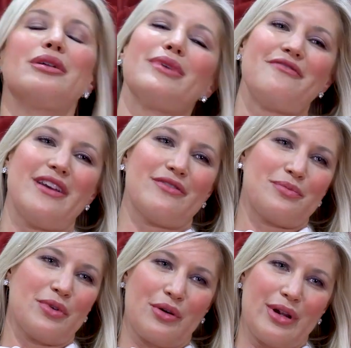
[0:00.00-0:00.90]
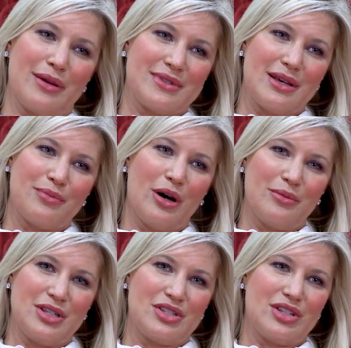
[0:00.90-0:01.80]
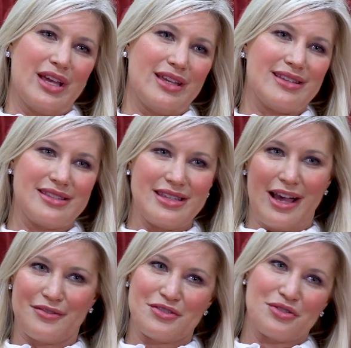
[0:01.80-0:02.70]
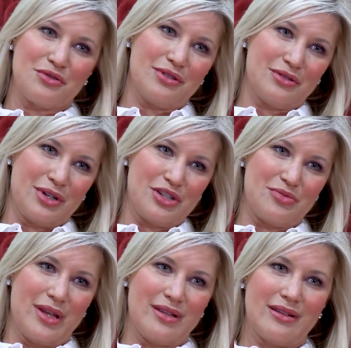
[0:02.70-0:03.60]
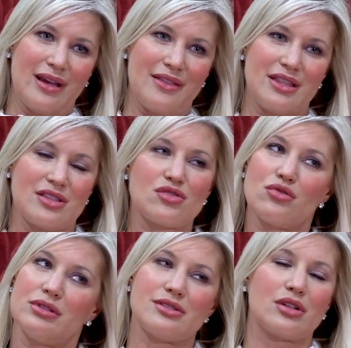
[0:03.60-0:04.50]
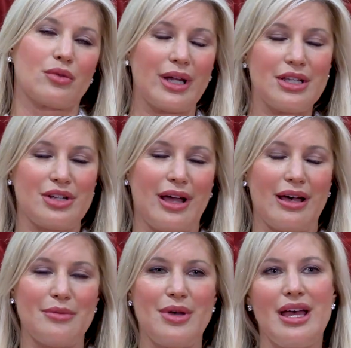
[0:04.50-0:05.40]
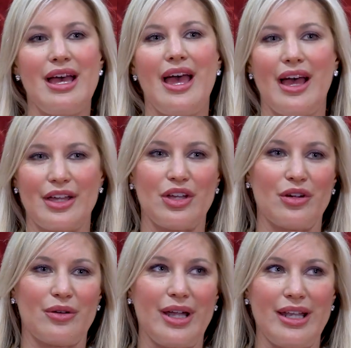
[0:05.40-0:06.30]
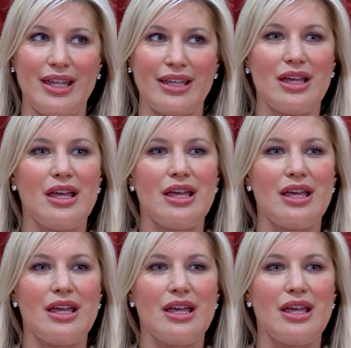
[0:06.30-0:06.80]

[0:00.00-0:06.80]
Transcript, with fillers: One of my favorite programs at Palm Beach Day is the after school enrichment. I think the school does a great job at curating